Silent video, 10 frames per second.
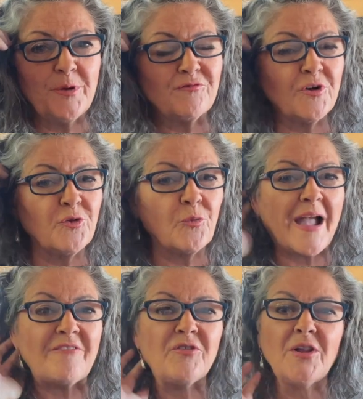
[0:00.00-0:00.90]
But for the
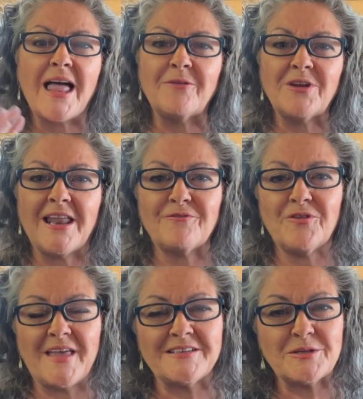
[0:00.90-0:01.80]
raffle, I would like
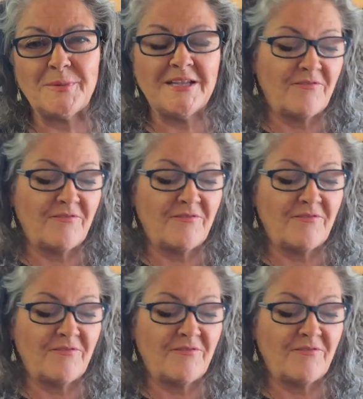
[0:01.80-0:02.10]
for that to be a